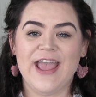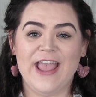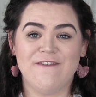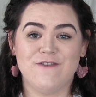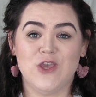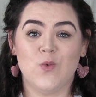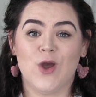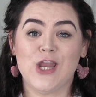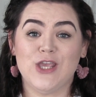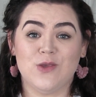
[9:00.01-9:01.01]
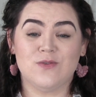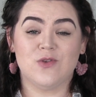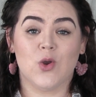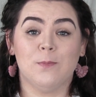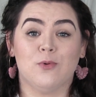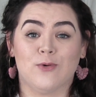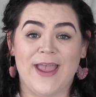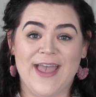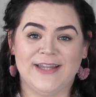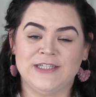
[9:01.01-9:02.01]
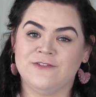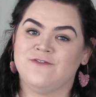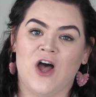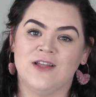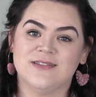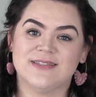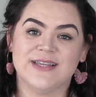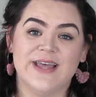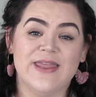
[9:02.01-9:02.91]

if you want to use your brand fonts.